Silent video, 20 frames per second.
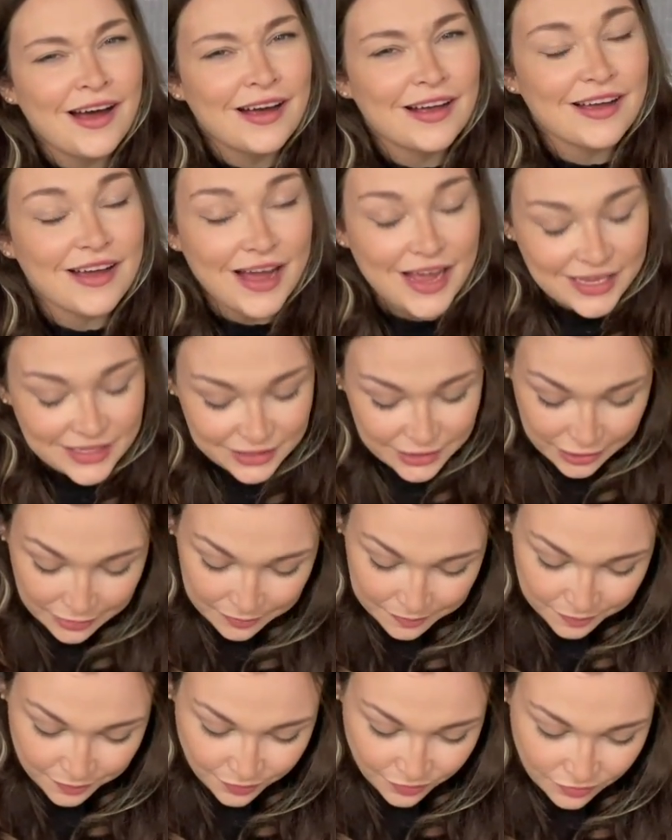Guys,
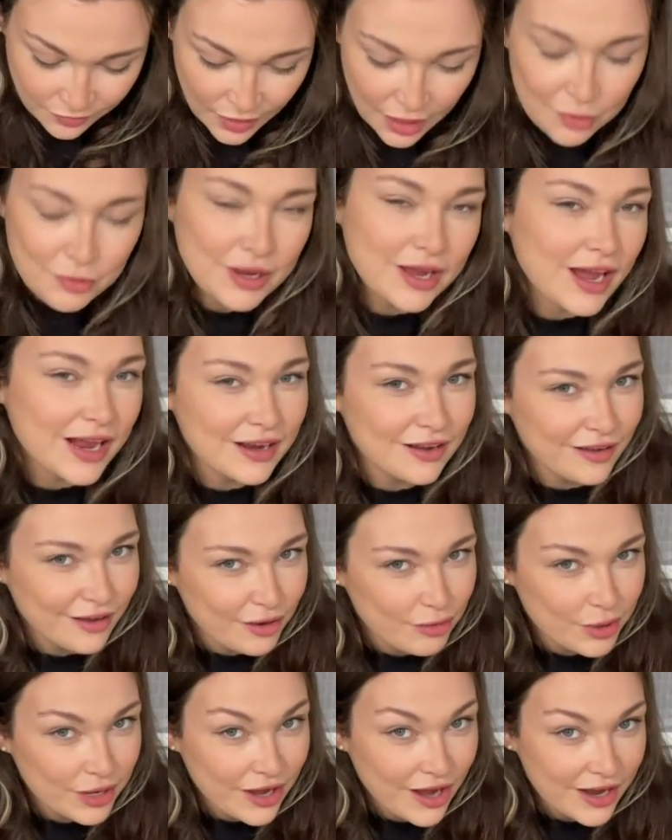we kind
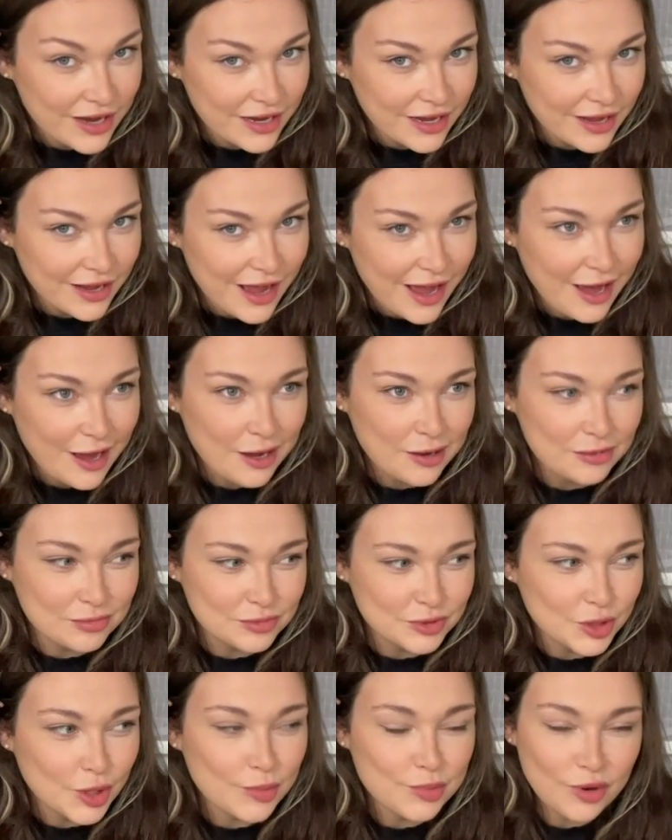of
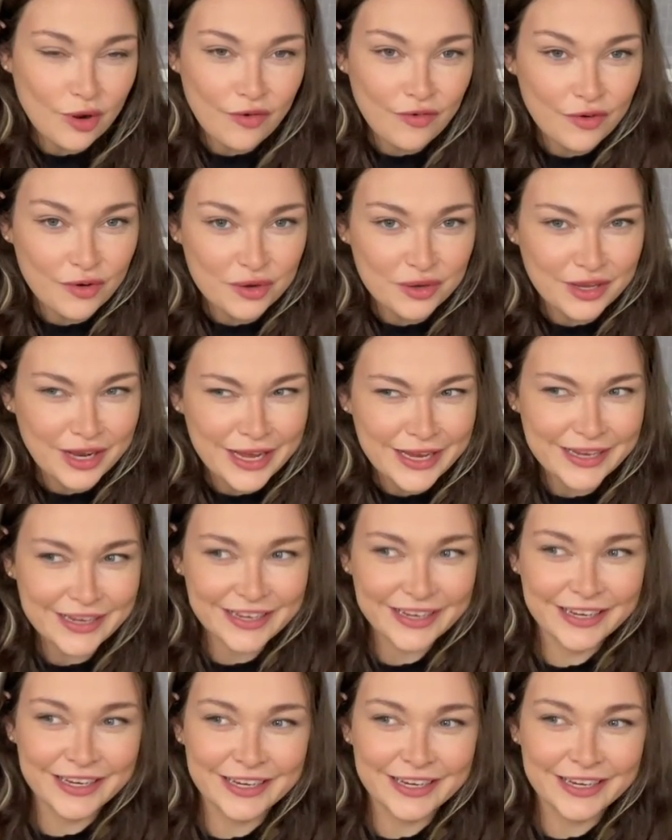dropped off on like